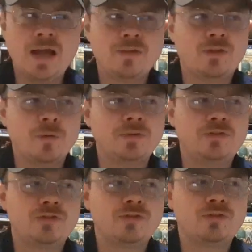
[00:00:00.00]
Though
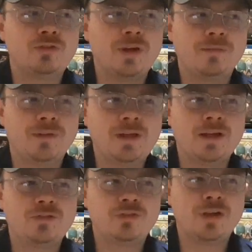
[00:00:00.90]
it's definitely,
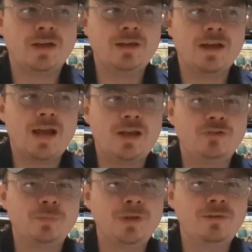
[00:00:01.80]
I say,
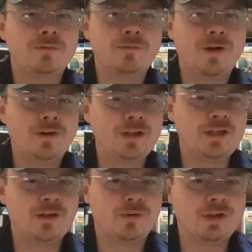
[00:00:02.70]
has me very
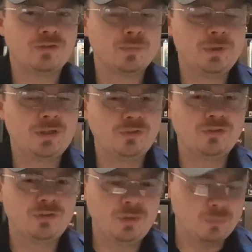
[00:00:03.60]
curious. I'm curious to
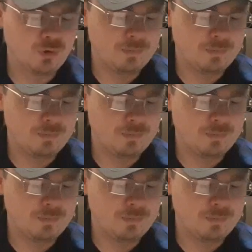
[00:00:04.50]
see more